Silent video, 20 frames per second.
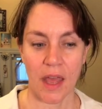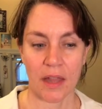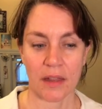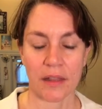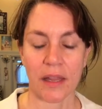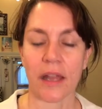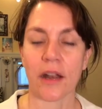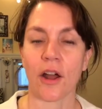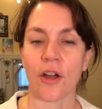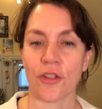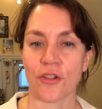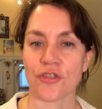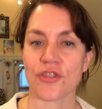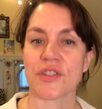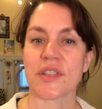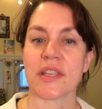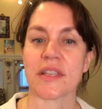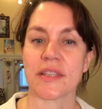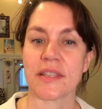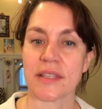let
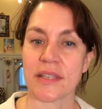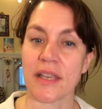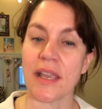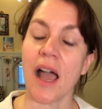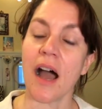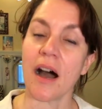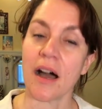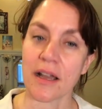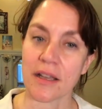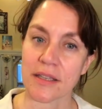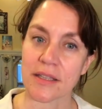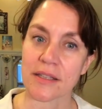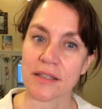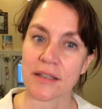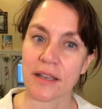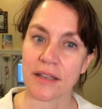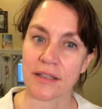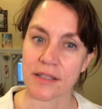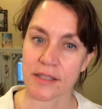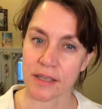others see us
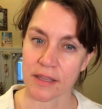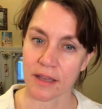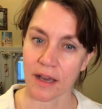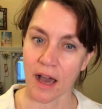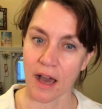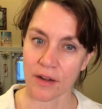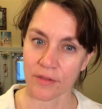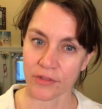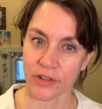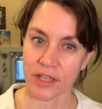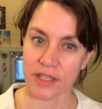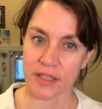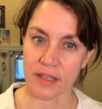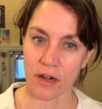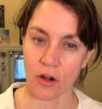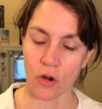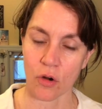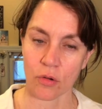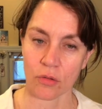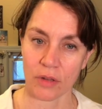and see the conflicts in
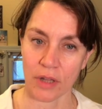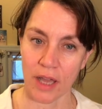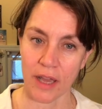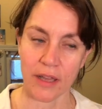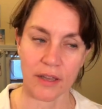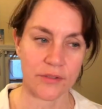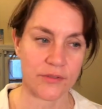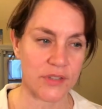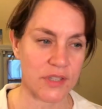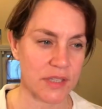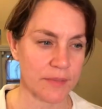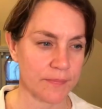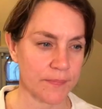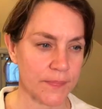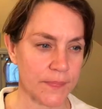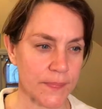our own lives.